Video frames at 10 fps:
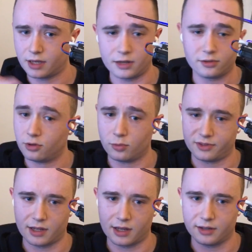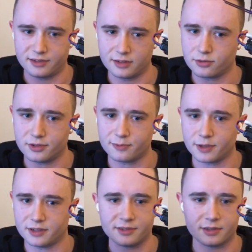I don't know what that is in degrees, but
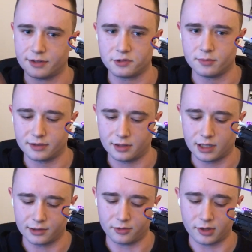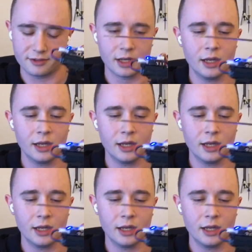it's enough to make the heli rise.